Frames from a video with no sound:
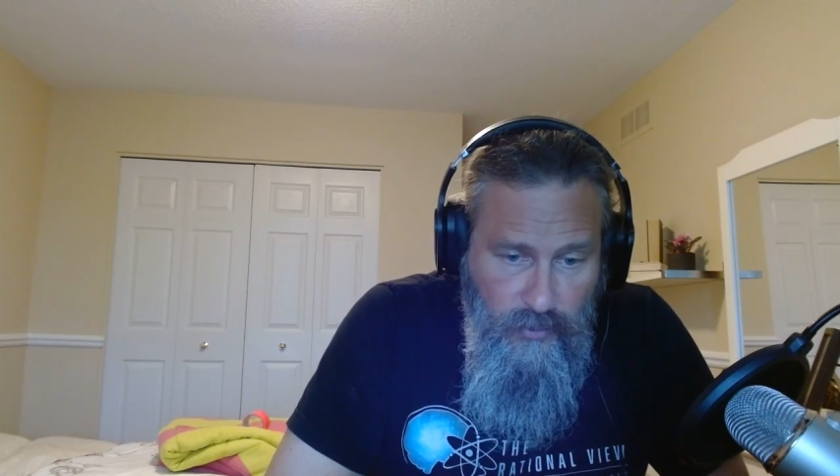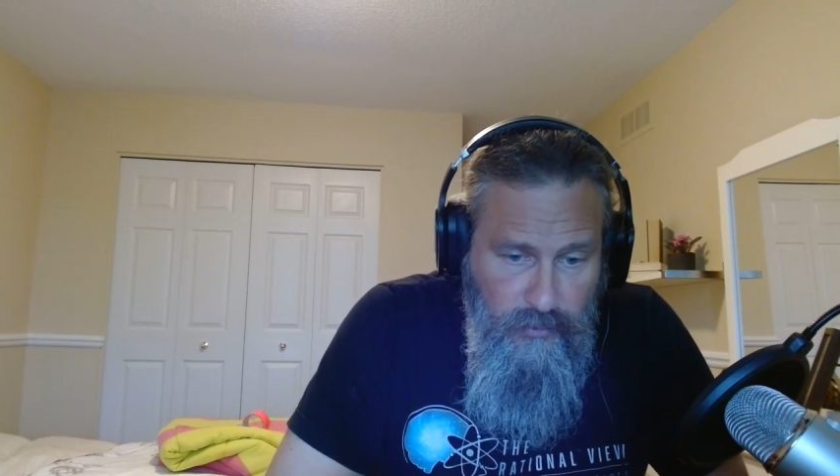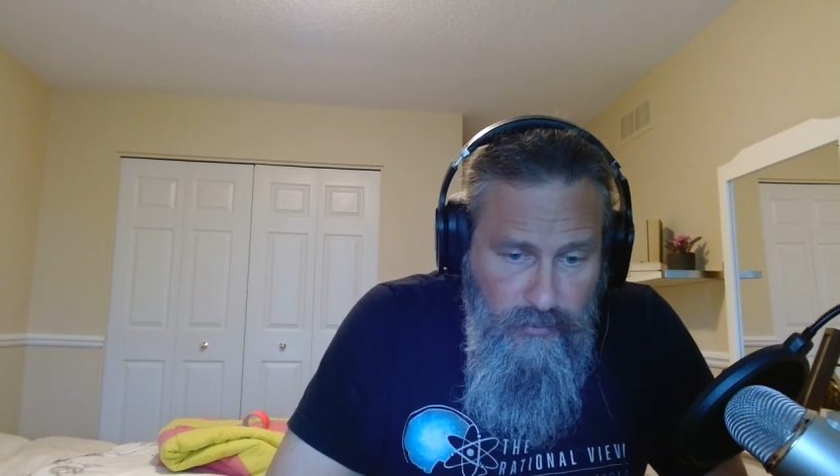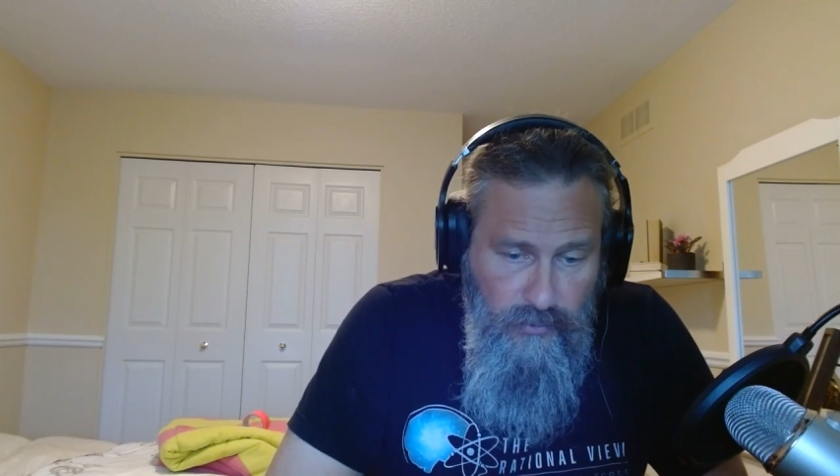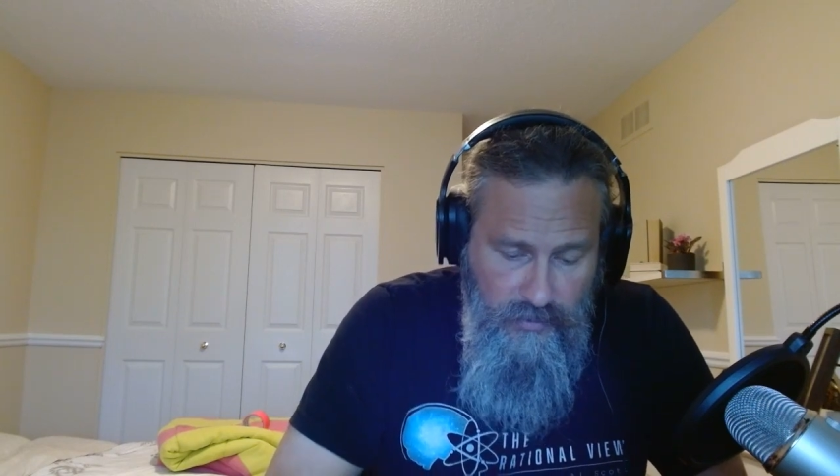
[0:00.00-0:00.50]

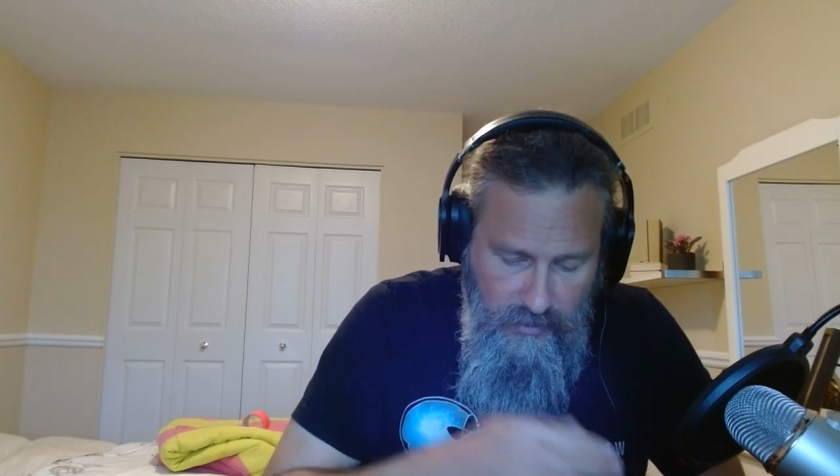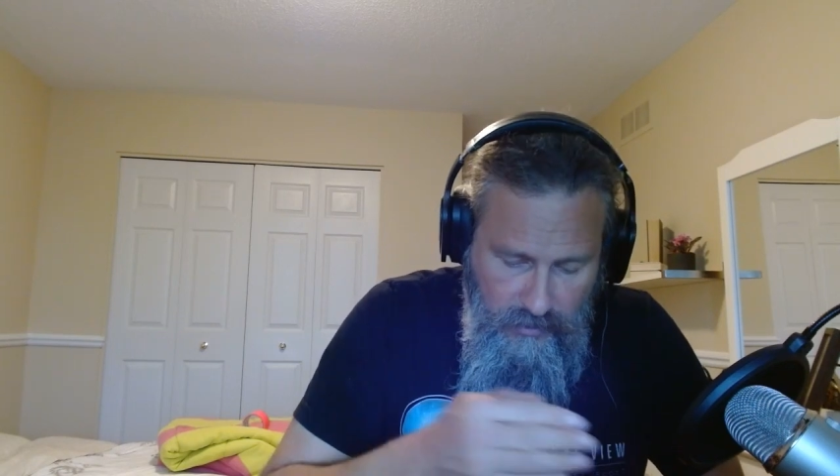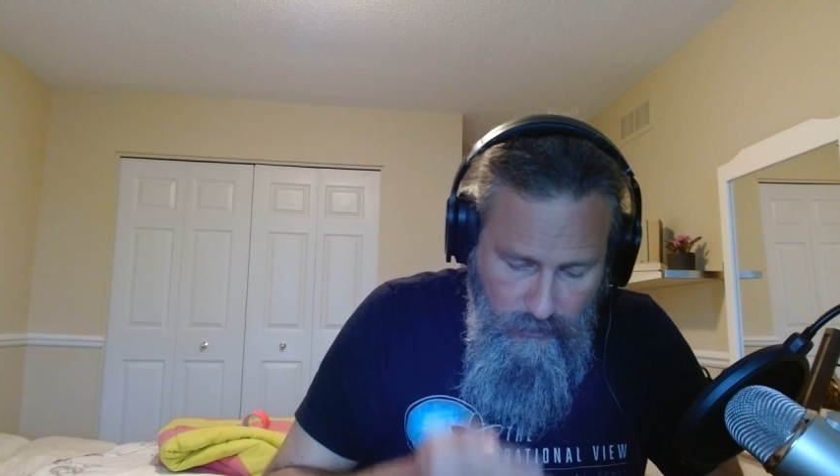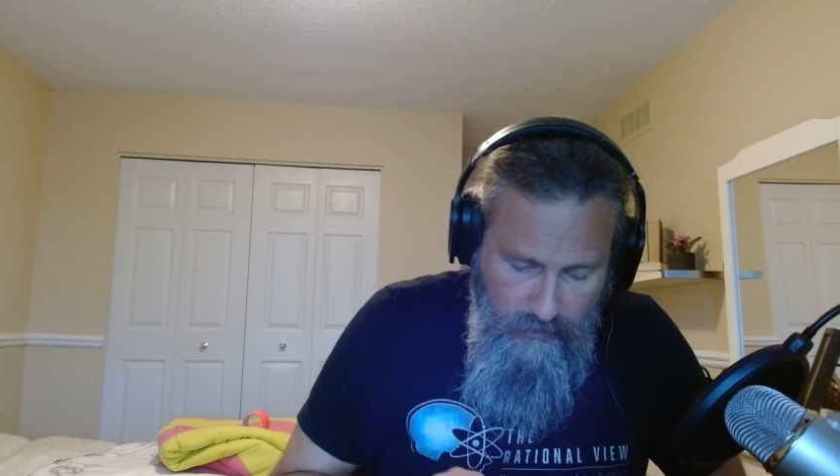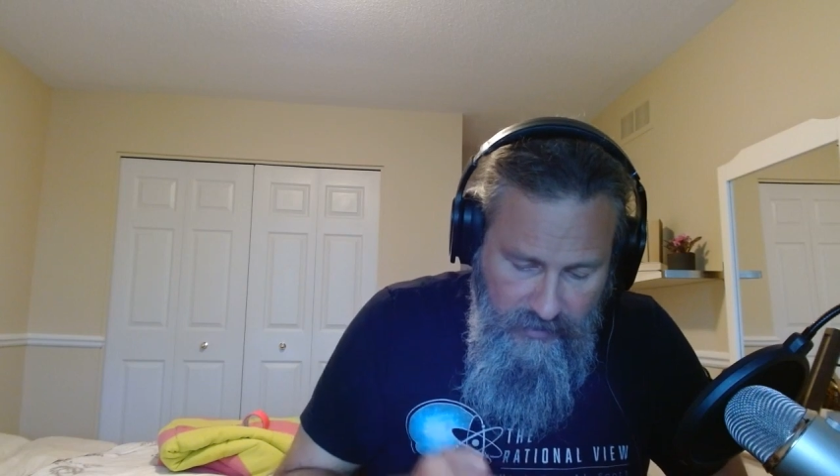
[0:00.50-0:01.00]
go through
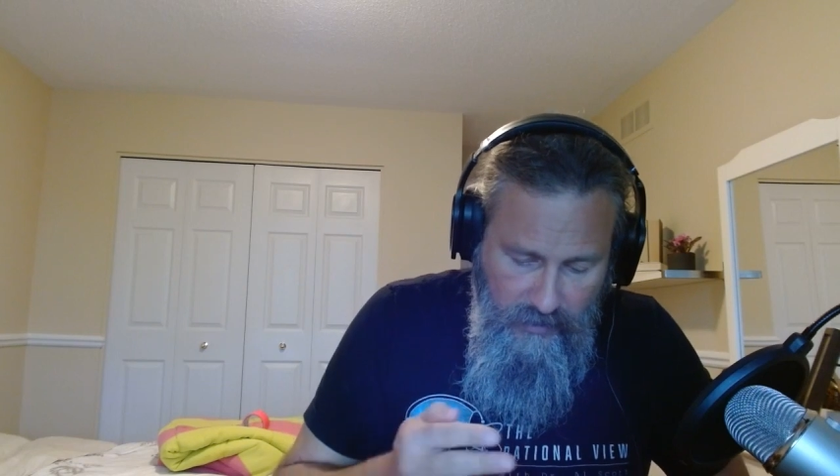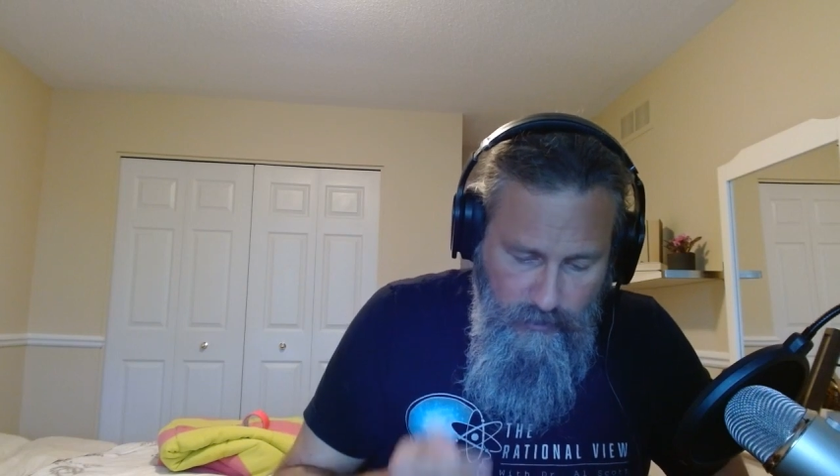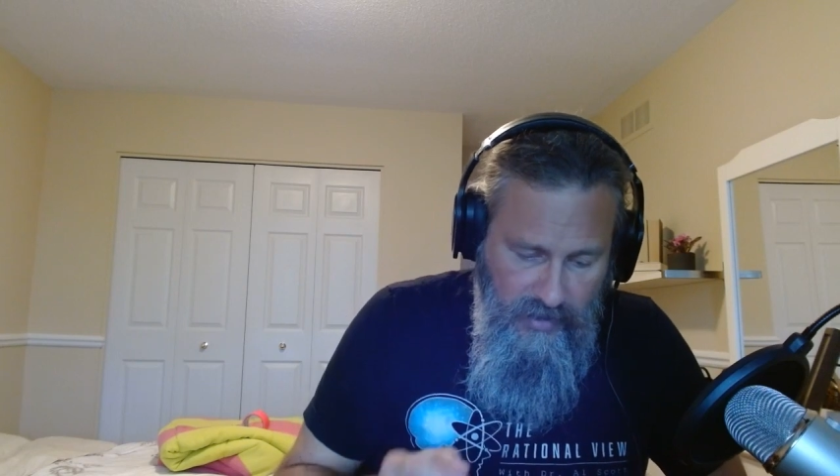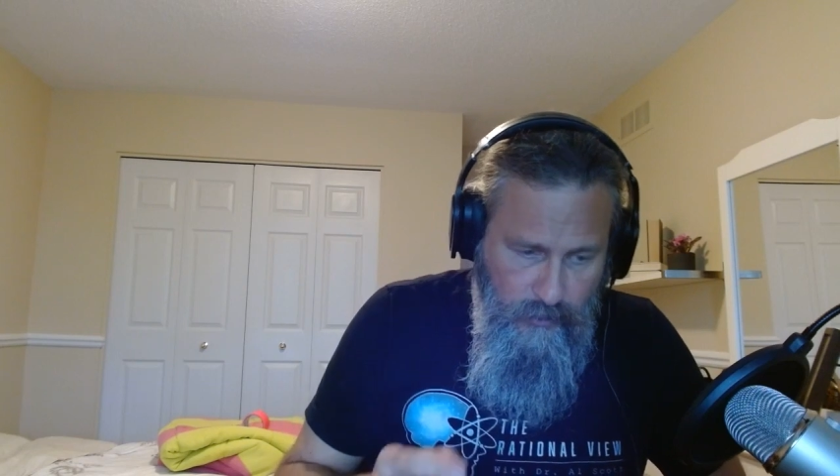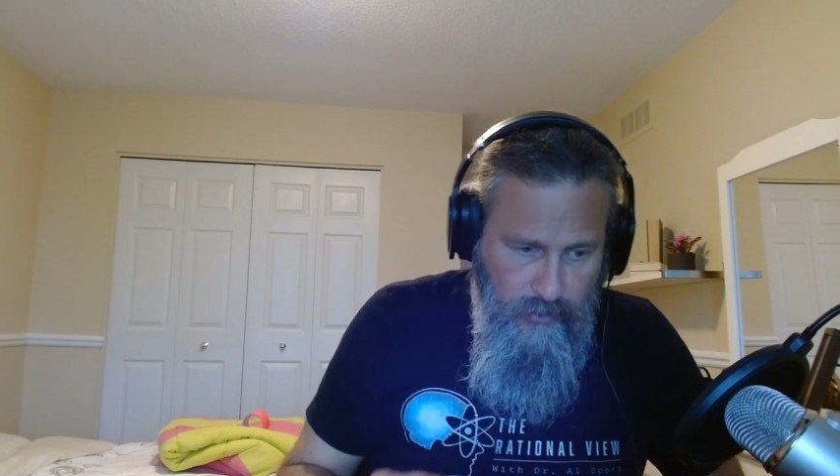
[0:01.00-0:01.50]
the
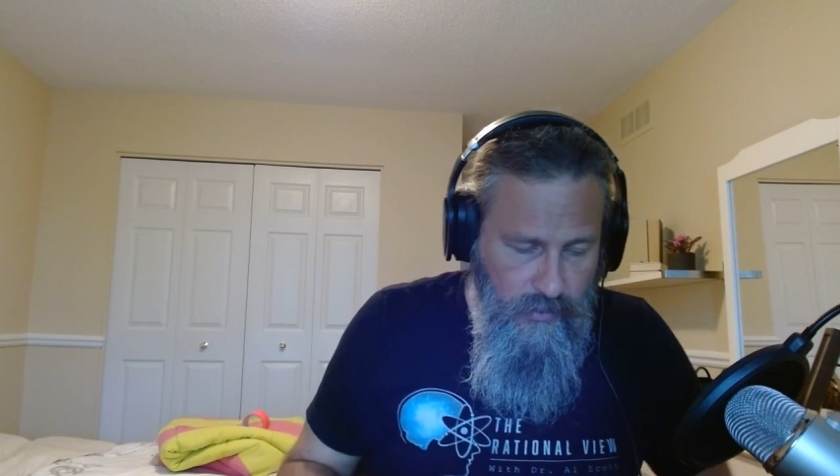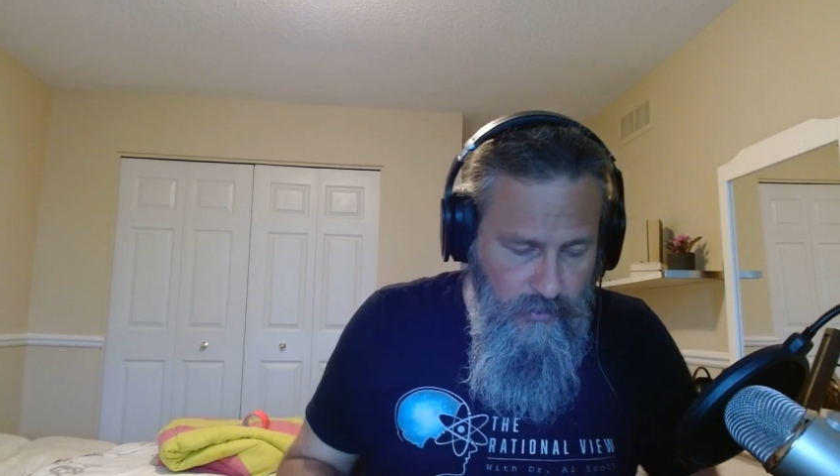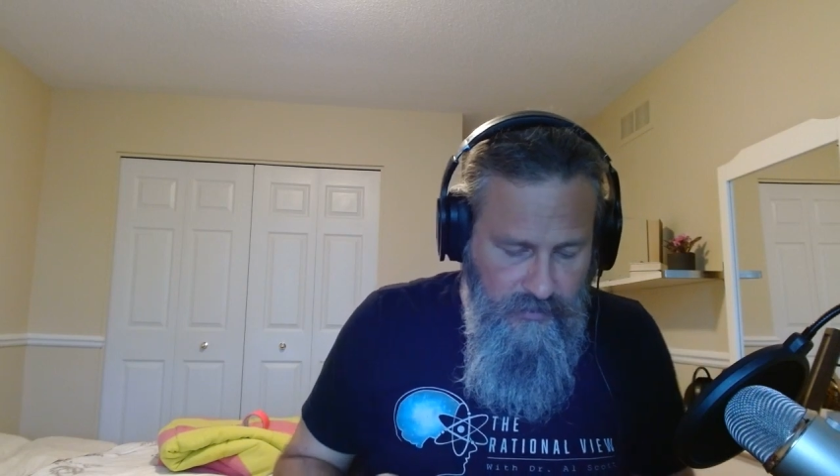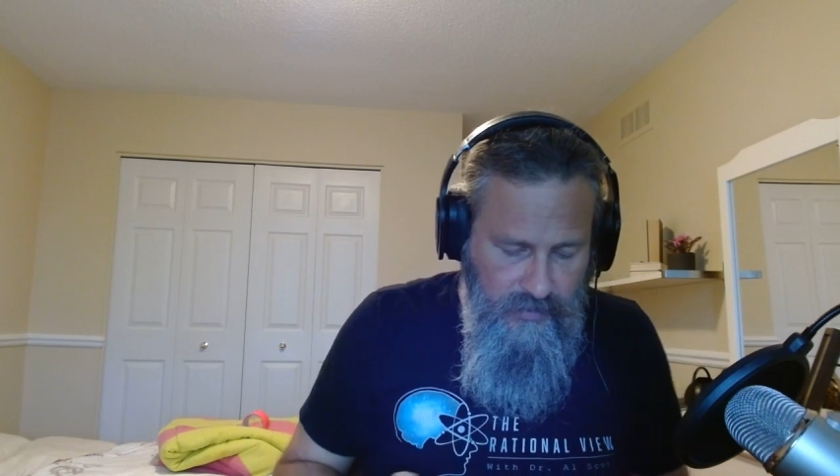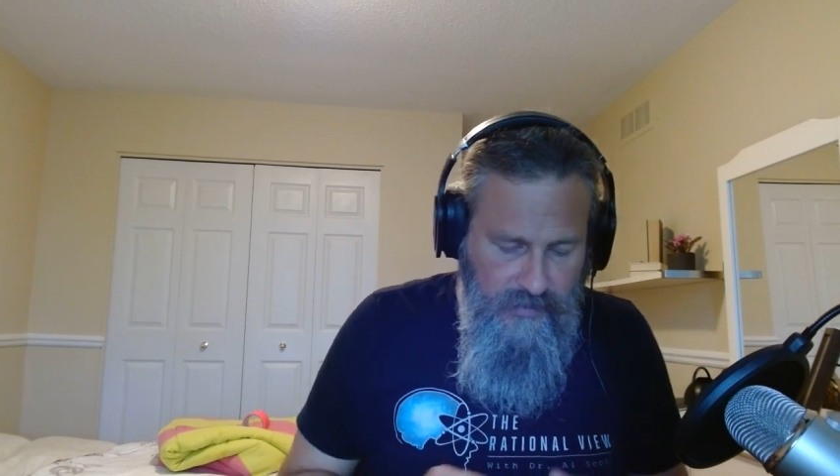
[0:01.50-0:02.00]
recipe to produce